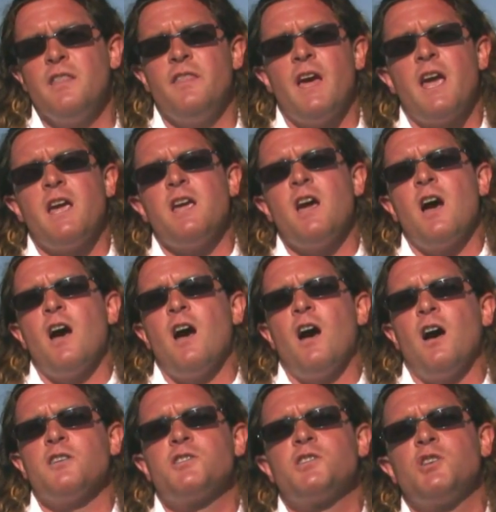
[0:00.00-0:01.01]
They
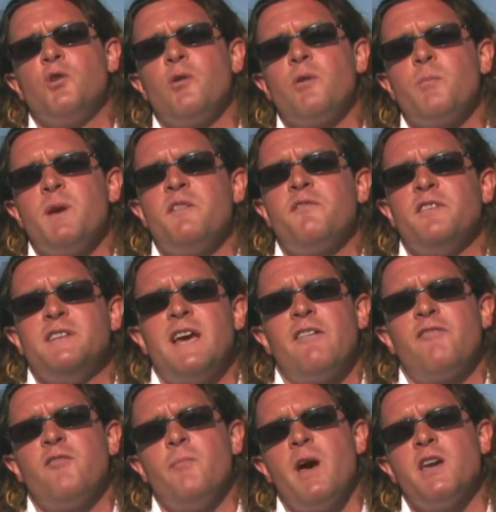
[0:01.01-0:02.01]
are suing me for
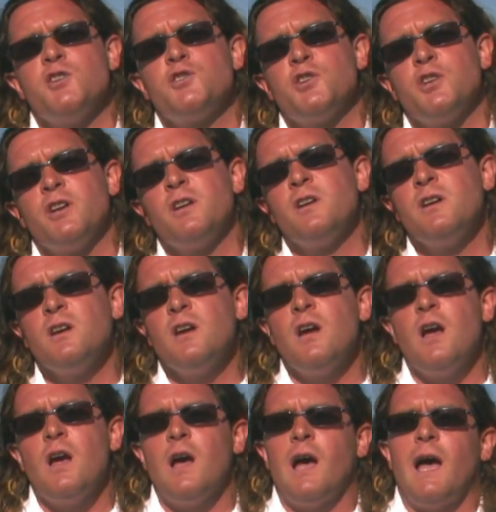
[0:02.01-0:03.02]
defamation,
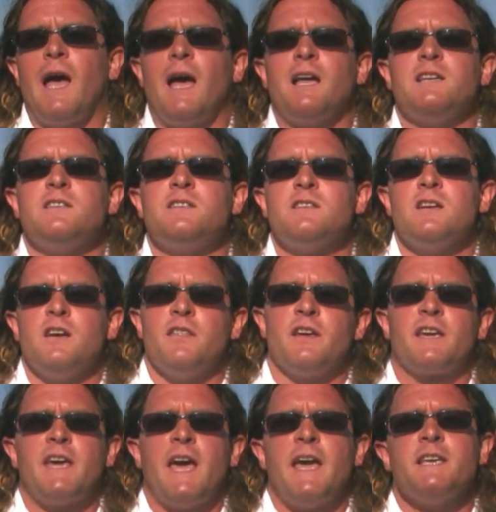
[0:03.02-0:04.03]
and
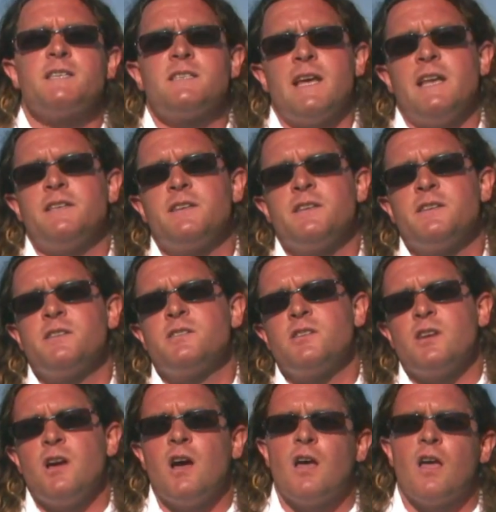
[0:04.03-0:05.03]
the case
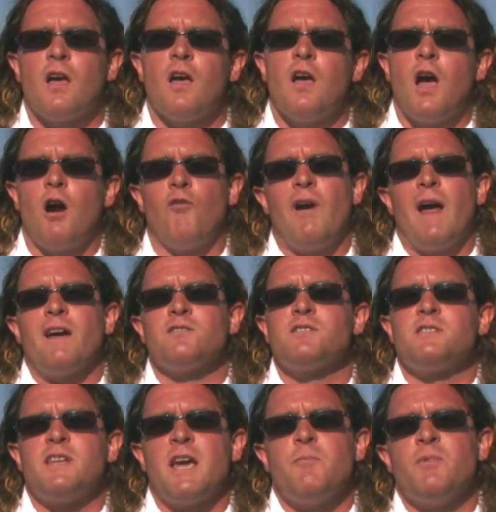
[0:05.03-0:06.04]
centers around
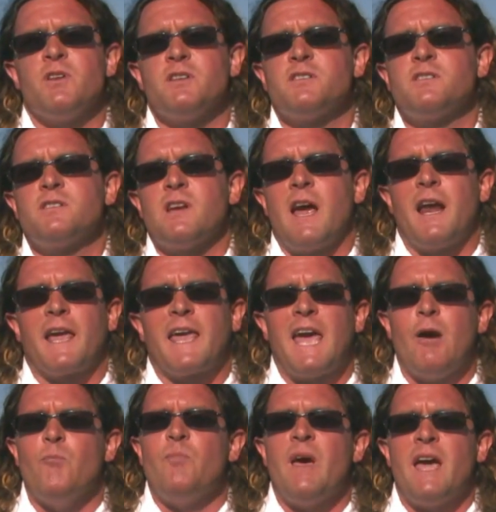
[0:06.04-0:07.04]
statements and a
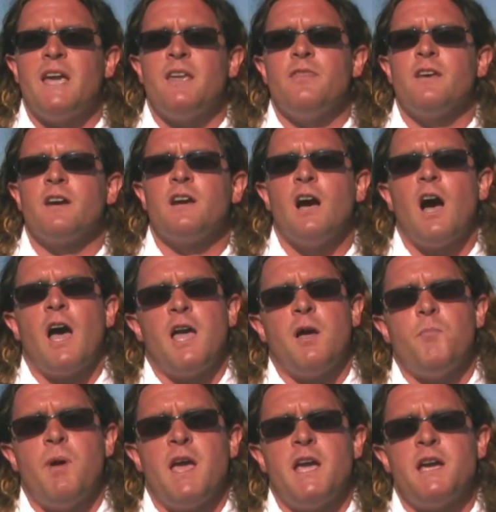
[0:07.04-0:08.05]
campaign that
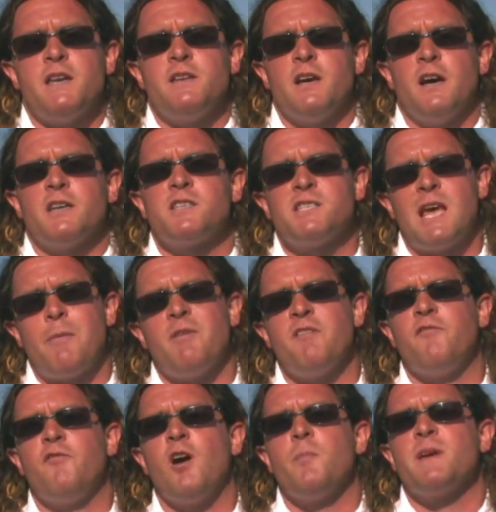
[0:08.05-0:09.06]
Gaia made,
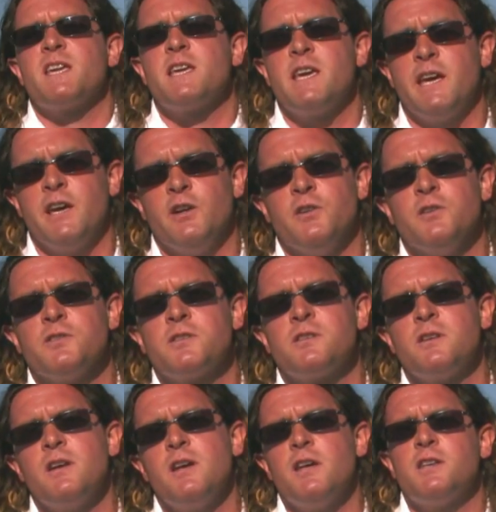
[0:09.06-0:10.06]
salmon farming
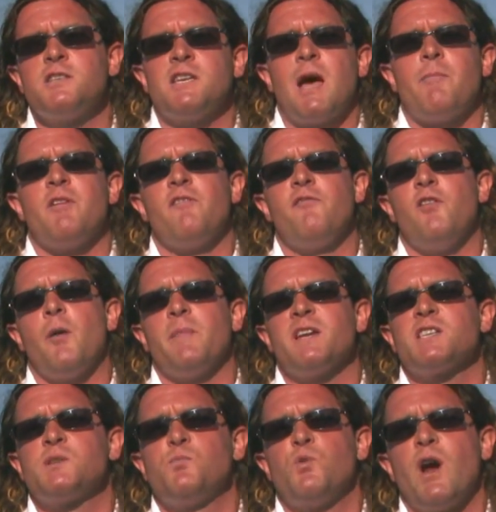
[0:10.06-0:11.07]
kills, salmon
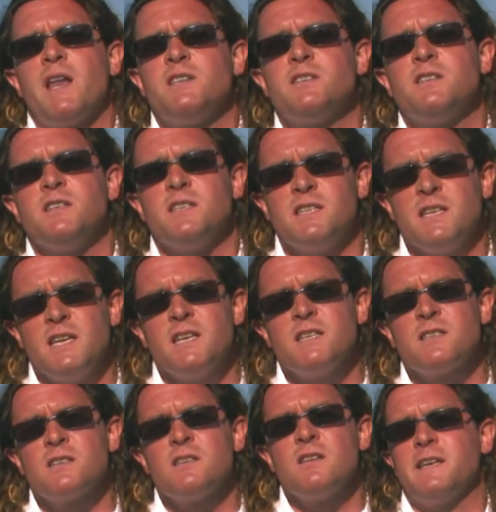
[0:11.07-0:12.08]
farming spreads
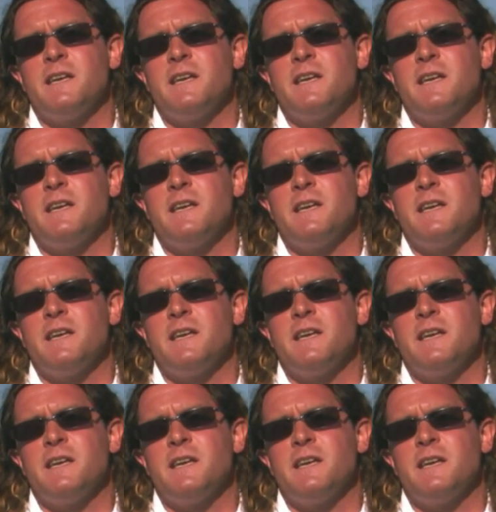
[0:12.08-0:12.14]
disease.